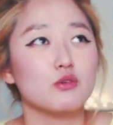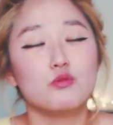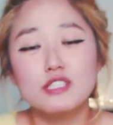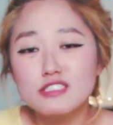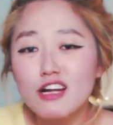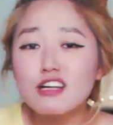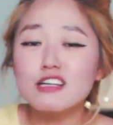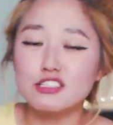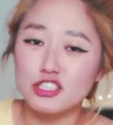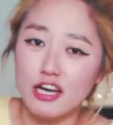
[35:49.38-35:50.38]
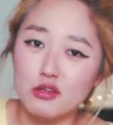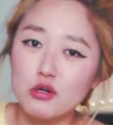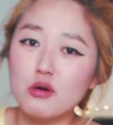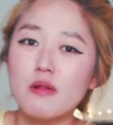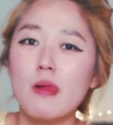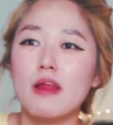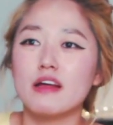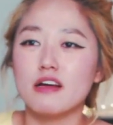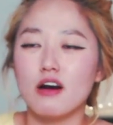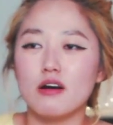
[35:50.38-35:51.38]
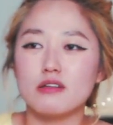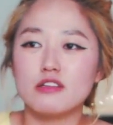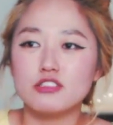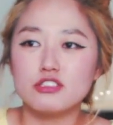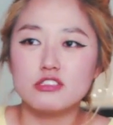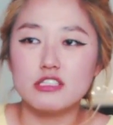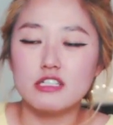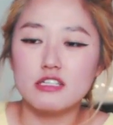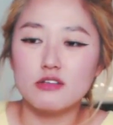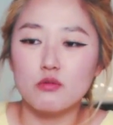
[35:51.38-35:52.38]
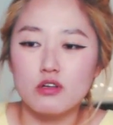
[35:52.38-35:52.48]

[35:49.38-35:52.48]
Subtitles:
so we started a channel, initially